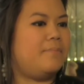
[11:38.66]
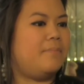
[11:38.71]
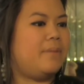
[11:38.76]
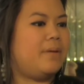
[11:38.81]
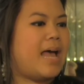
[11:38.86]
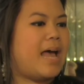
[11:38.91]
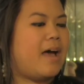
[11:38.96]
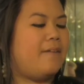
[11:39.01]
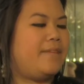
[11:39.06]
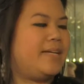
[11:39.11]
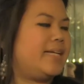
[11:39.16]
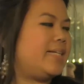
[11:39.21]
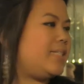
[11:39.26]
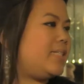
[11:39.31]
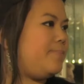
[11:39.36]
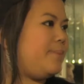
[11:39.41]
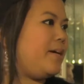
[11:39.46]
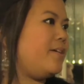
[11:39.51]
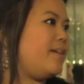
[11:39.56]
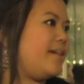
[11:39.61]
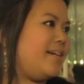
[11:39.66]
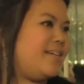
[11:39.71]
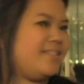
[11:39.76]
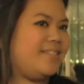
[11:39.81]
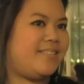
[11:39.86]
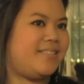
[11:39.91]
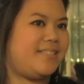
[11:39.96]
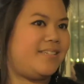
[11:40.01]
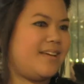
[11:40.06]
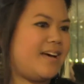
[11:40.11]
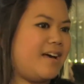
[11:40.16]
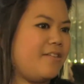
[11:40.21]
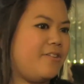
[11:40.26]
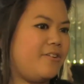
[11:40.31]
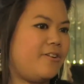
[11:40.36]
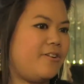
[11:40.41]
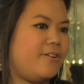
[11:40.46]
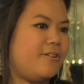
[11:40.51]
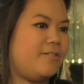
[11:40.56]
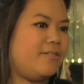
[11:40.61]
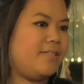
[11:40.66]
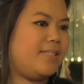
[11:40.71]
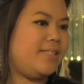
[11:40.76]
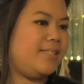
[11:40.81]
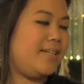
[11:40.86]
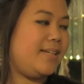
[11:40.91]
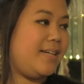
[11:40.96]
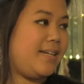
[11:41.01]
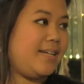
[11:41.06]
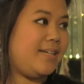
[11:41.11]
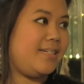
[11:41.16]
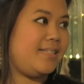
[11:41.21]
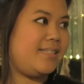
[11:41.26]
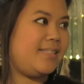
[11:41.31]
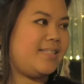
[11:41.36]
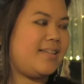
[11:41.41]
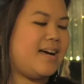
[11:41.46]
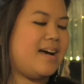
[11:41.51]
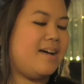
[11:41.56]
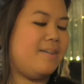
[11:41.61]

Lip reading: having experienced other cities,